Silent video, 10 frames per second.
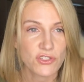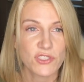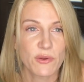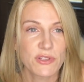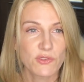
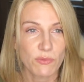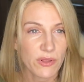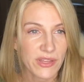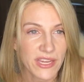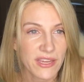So it's
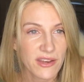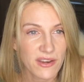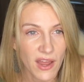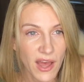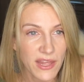really
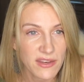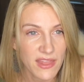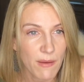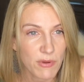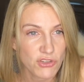not
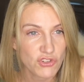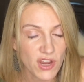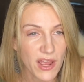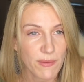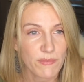that much
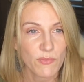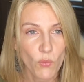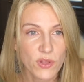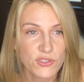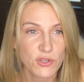time
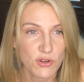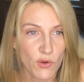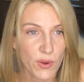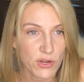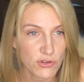once you know
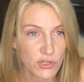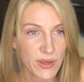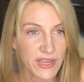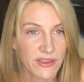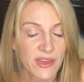what you're
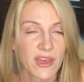doing.